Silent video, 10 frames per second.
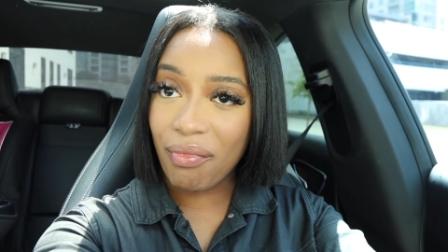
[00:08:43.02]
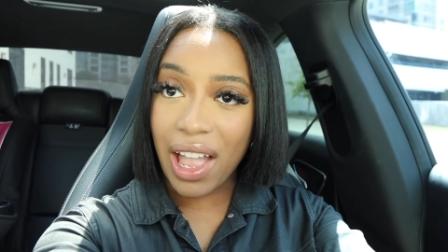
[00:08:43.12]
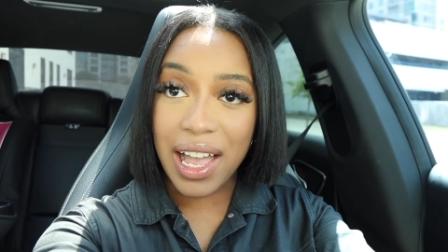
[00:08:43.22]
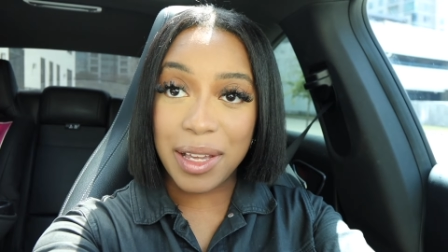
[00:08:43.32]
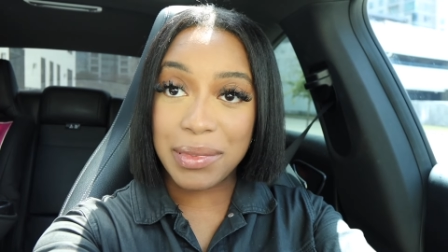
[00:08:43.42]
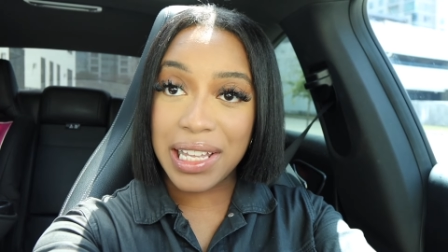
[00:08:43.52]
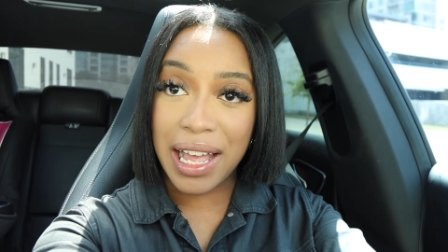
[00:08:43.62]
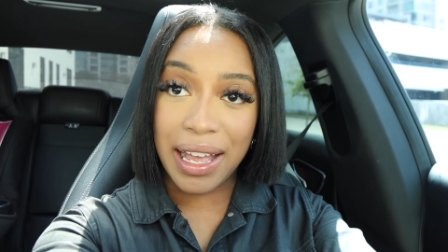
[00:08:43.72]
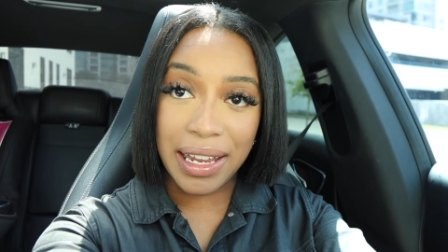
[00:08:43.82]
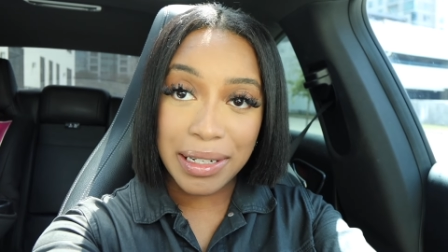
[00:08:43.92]
I'm
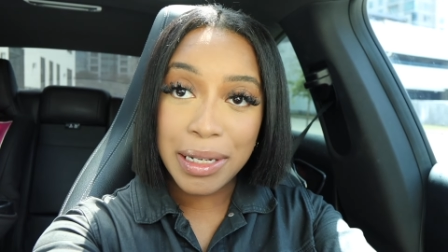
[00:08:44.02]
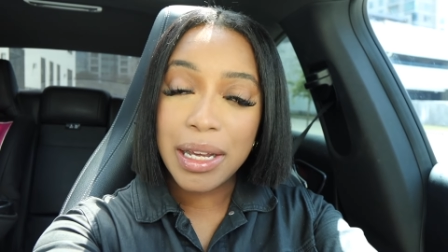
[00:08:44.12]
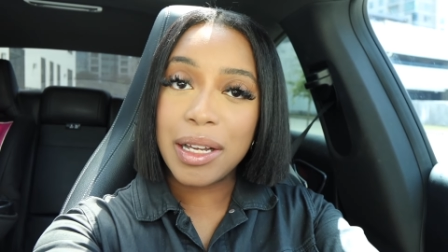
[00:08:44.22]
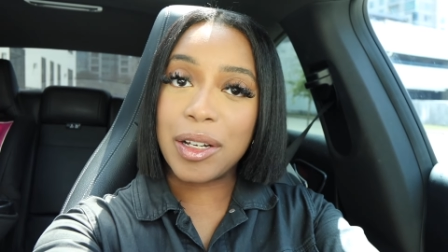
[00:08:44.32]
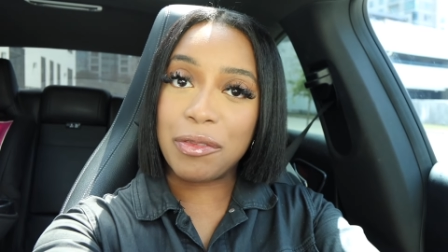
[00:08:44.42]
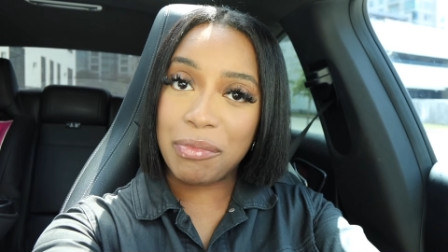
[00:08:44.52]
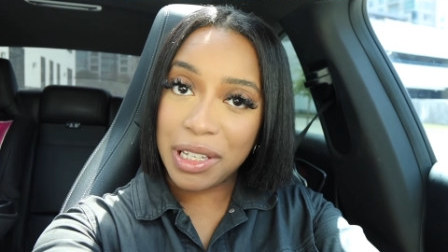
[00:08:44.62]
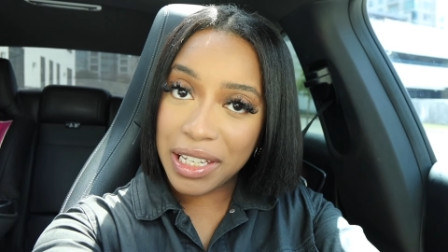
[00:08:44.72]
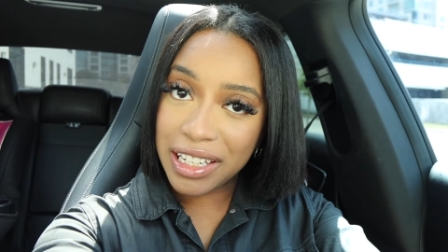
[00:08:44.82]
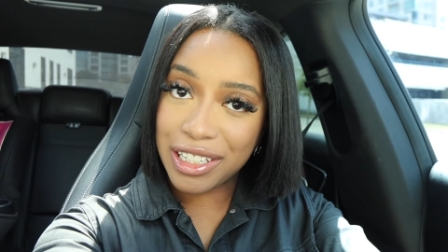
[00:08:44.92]
tired of
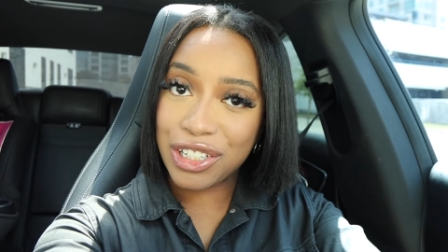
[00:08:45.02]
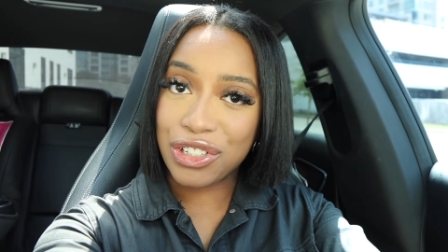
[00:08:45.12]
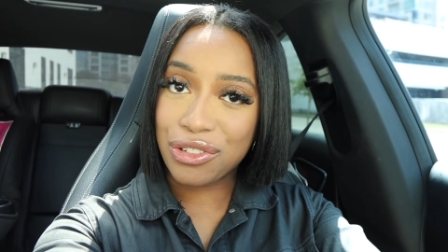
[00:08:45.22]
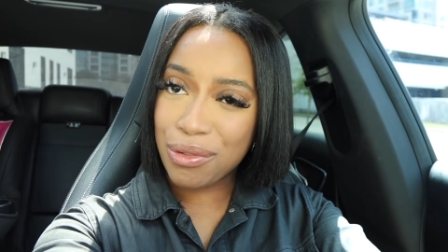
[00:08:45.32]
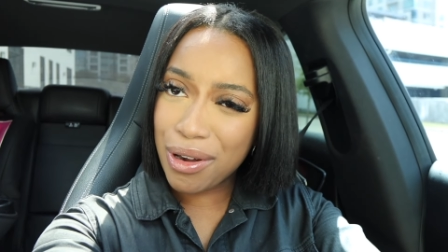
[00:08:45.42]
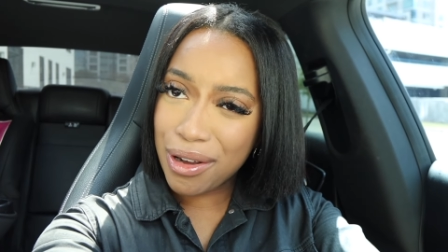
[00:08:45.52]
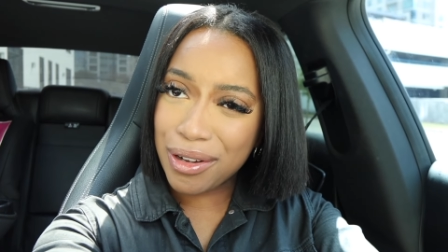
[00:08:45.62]
being a strong.